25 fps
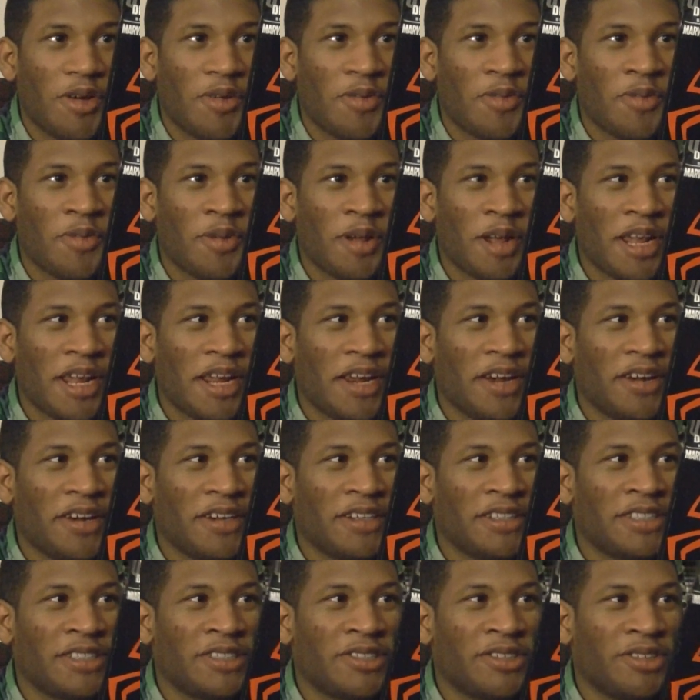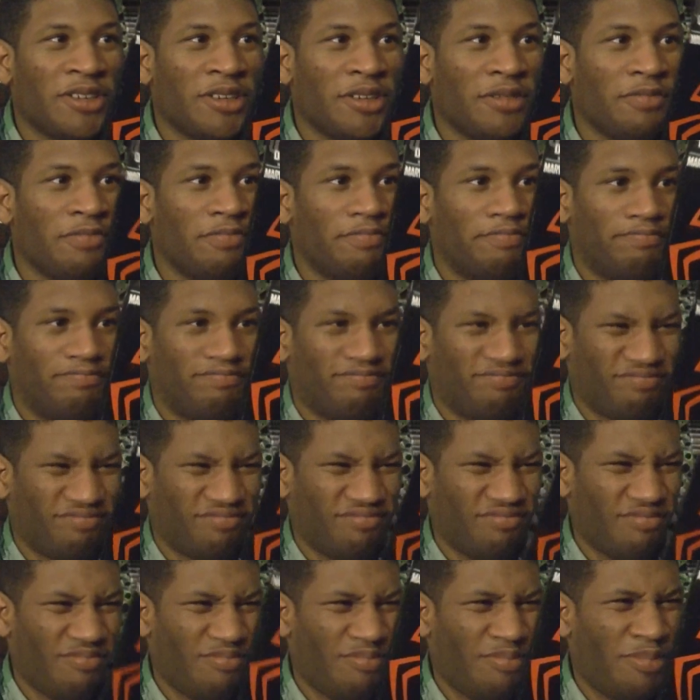weird sort of
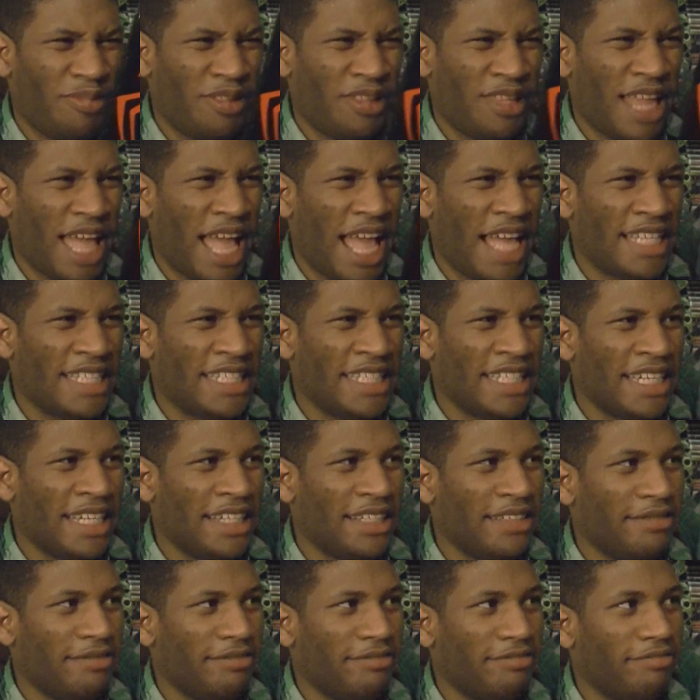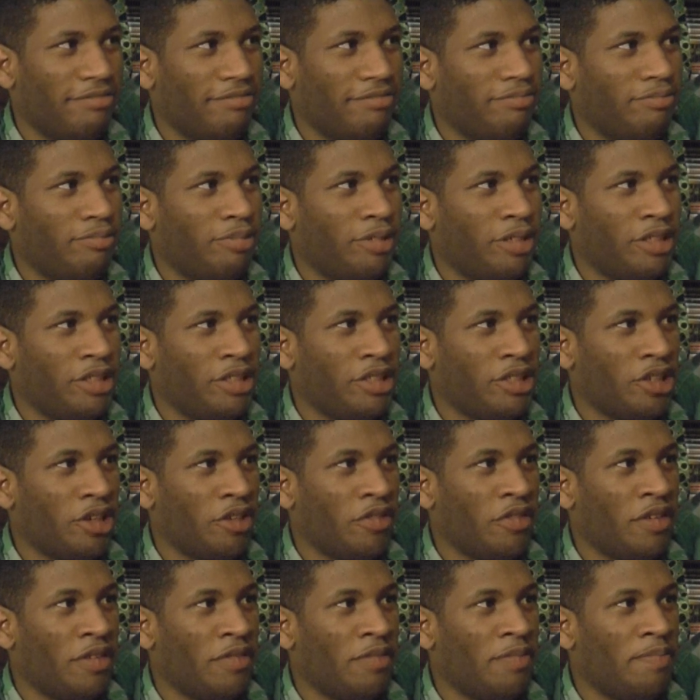plastic
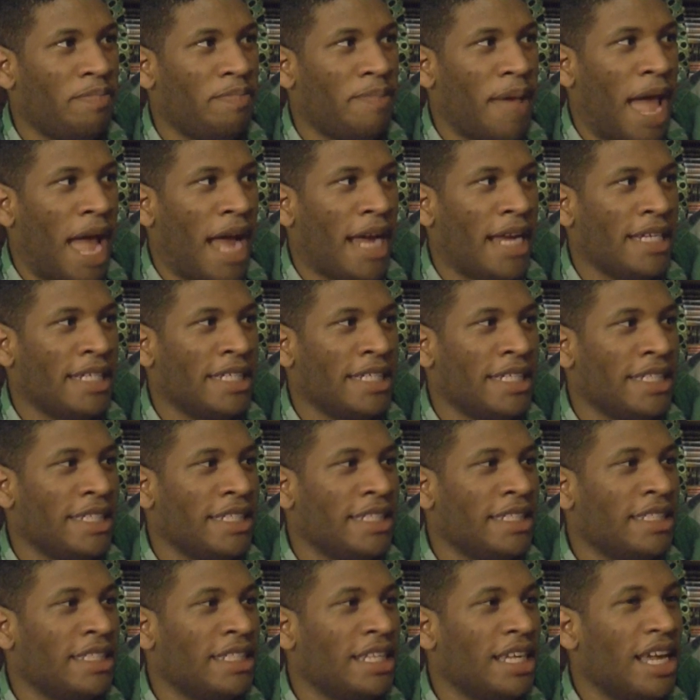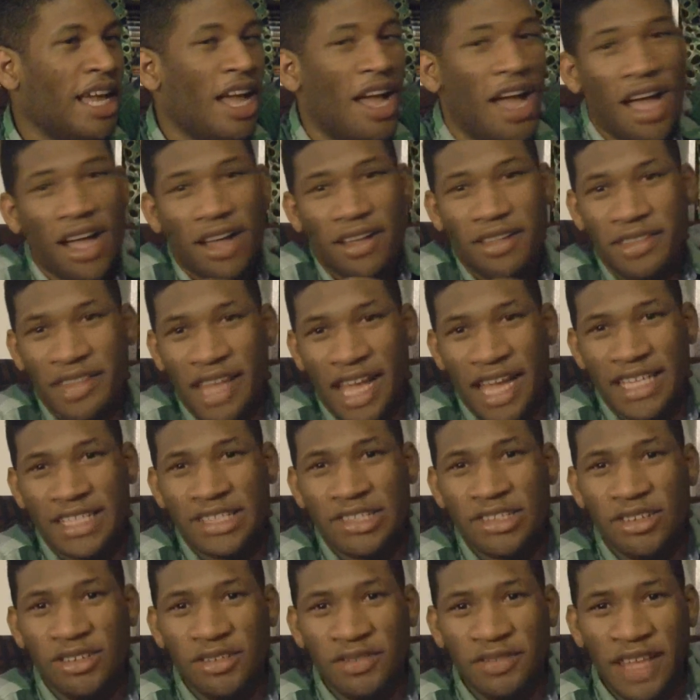preservative packages. Like,
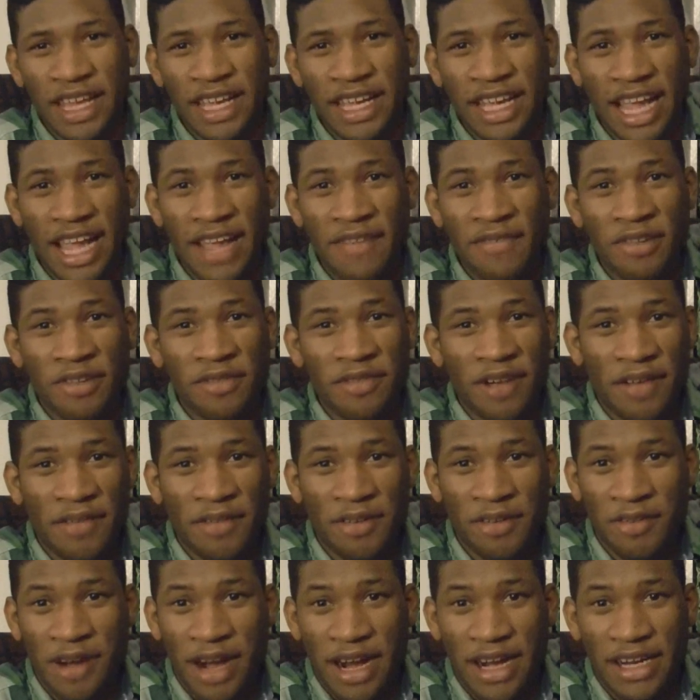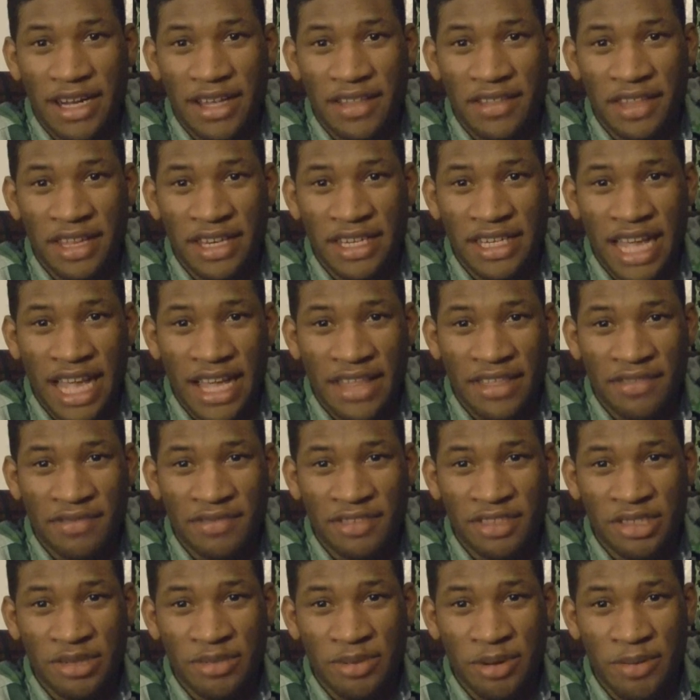sort of like if you've ever read The Death
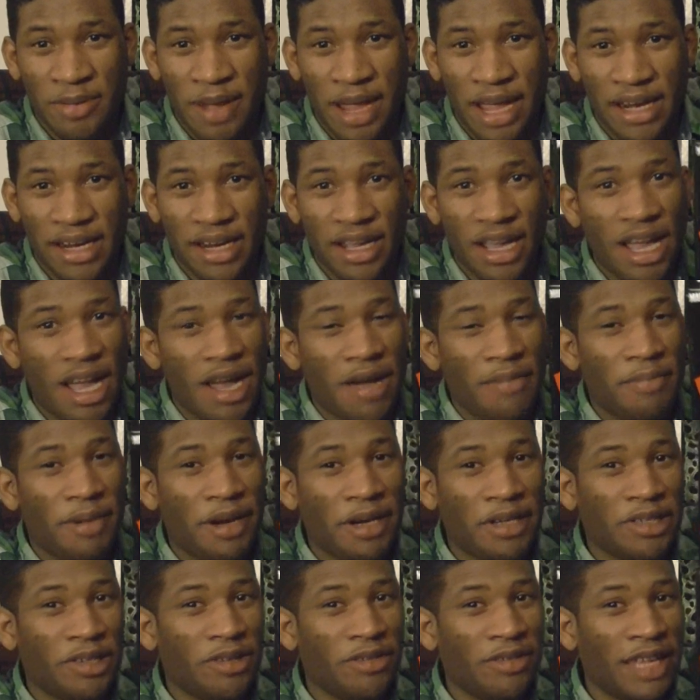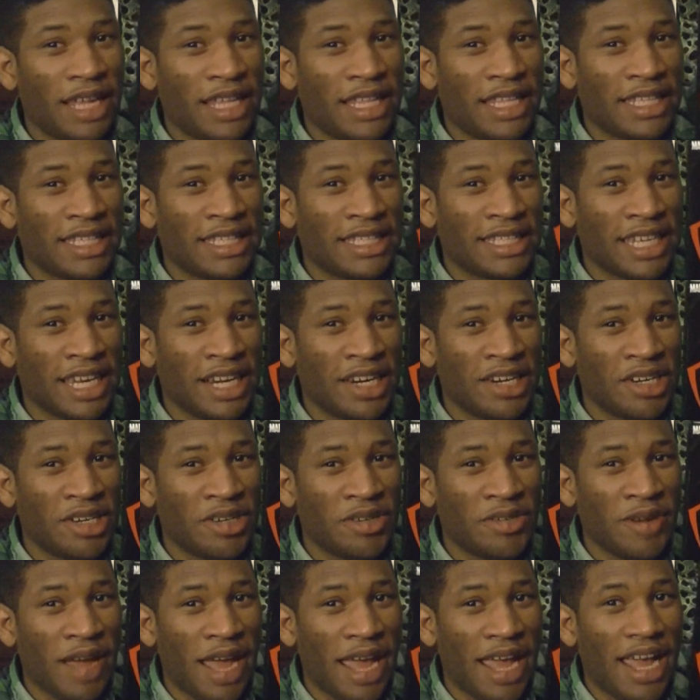of Superman. But don't let that scare
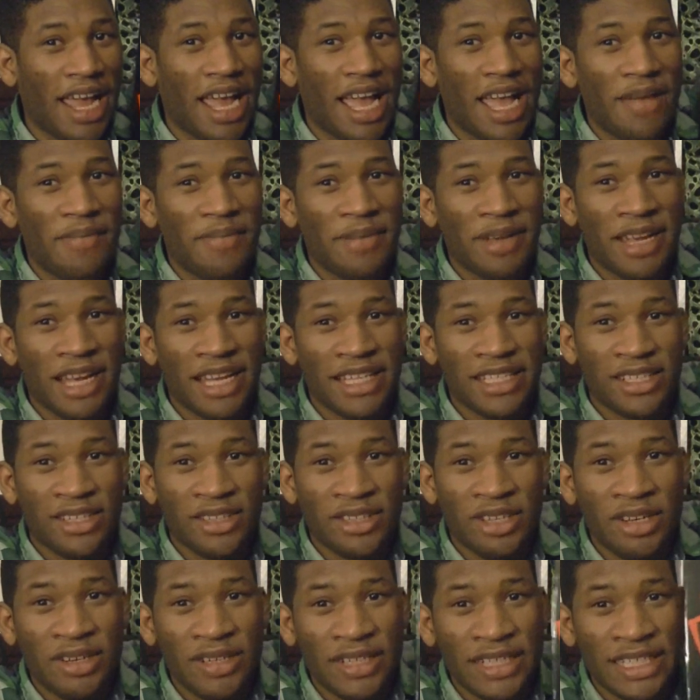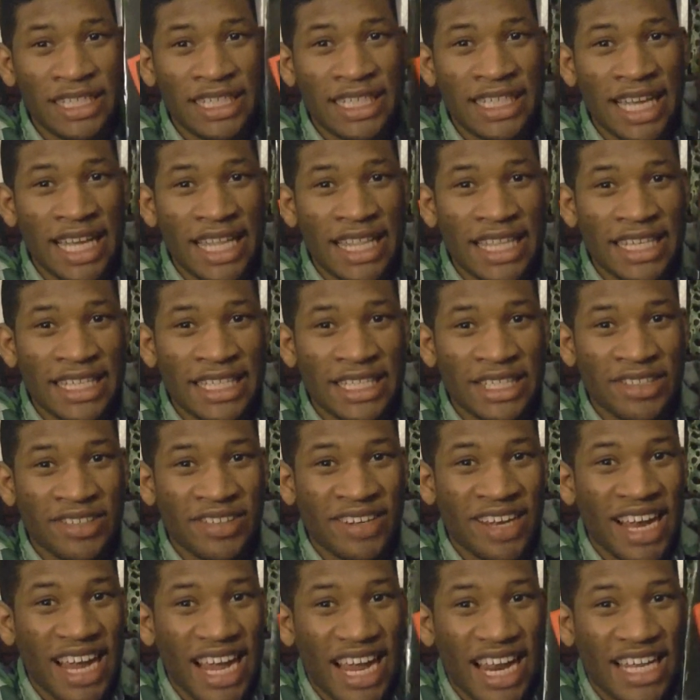you away, because although it is a death
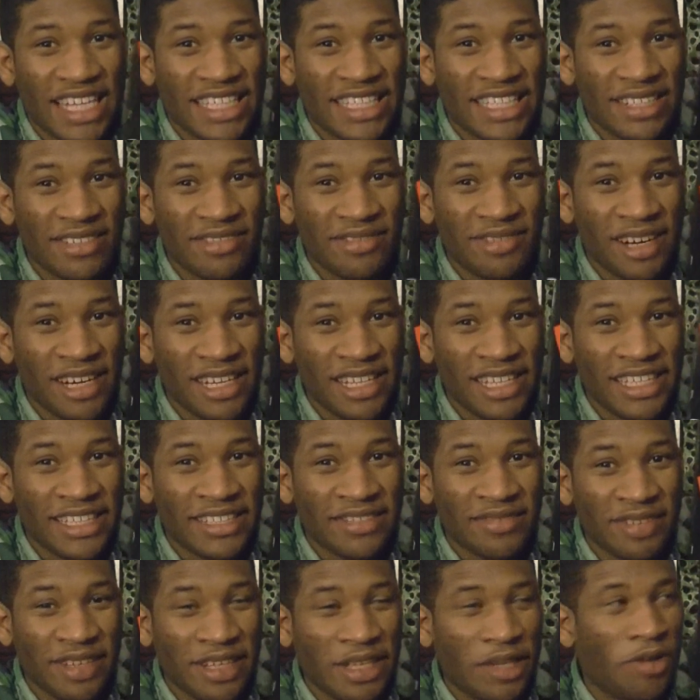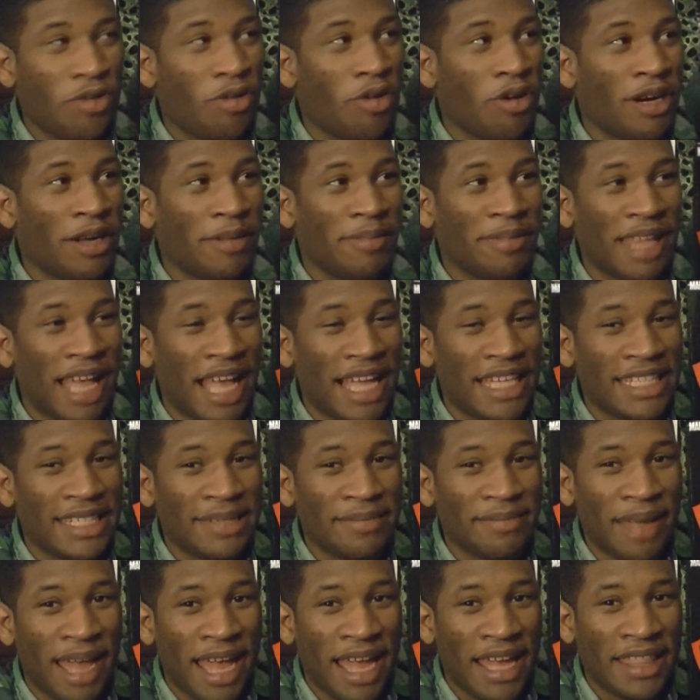issue, it's in one of these really corny
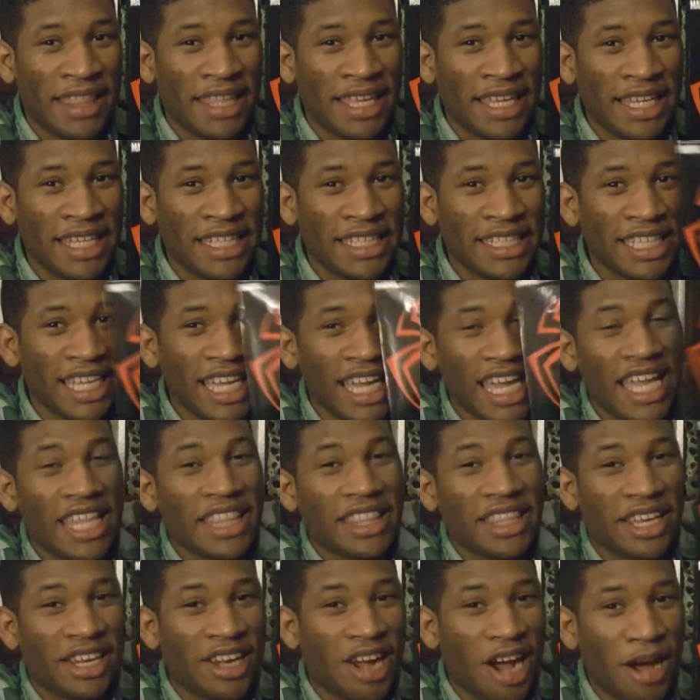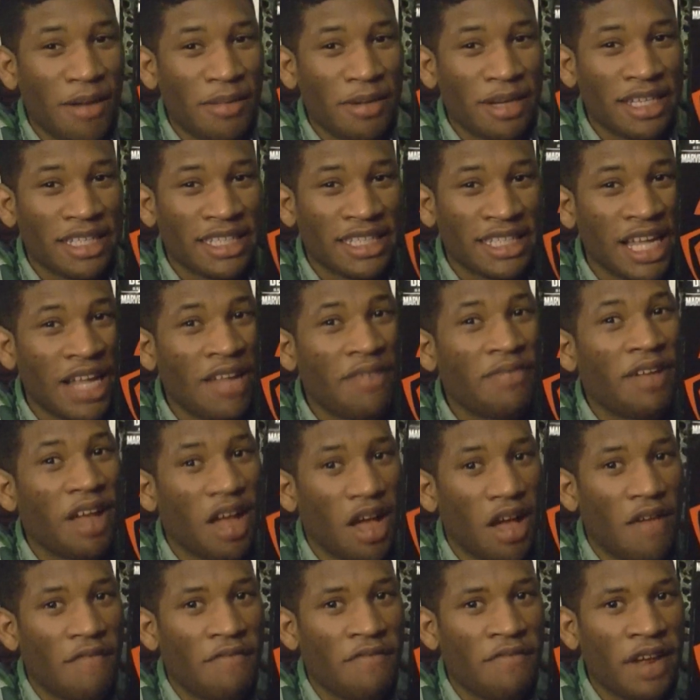plastic bag thingies. The comic itself,
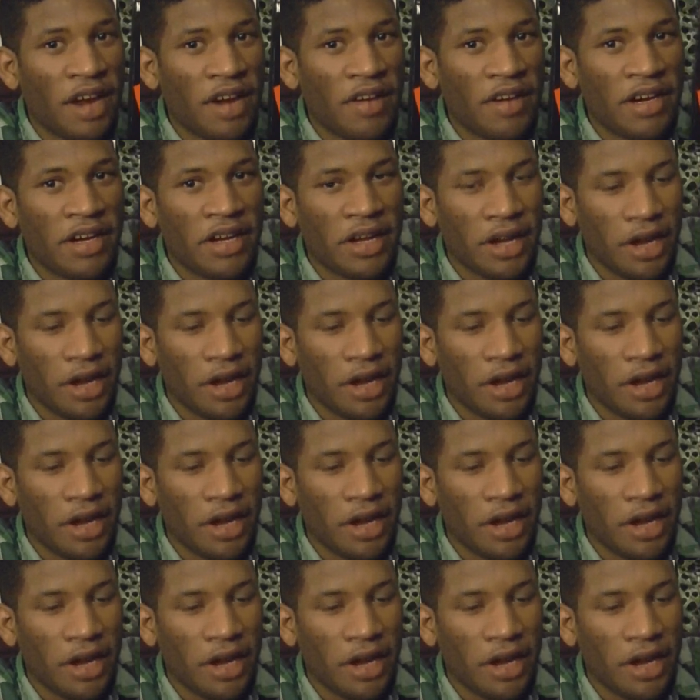very